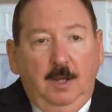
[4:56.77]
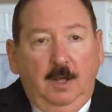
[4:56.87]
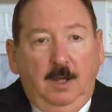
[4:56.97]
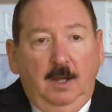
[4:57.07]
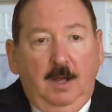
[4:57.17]

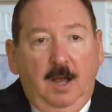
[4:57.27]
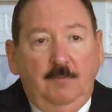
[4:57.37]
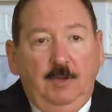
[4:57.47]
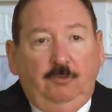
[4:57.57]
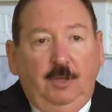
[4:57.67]

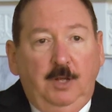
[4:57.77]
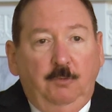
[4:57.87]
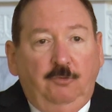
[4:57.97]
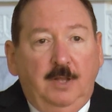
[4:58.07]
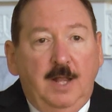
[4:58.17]
obviously there
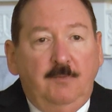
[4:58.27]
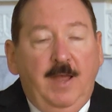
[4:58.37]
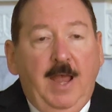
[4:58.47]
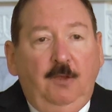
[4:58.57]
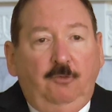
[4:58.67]
was a lot of
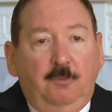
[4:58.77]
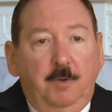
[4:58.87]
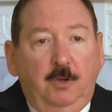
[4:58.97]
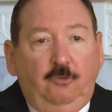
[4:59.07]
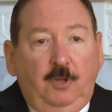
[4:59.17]
angst
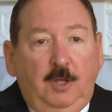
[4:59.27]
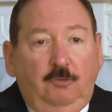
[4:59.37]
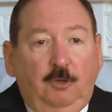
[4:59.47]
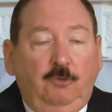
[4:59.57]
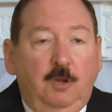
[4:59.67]
amongst the
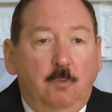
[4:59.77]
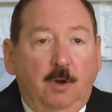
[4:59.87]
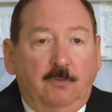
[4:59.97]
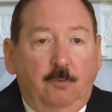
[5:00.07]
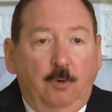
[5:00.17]
existing
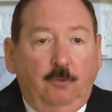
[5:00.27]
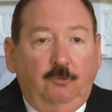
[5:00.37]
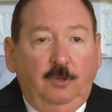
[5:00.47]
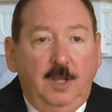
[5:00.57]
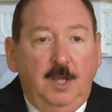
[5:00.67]
workforce.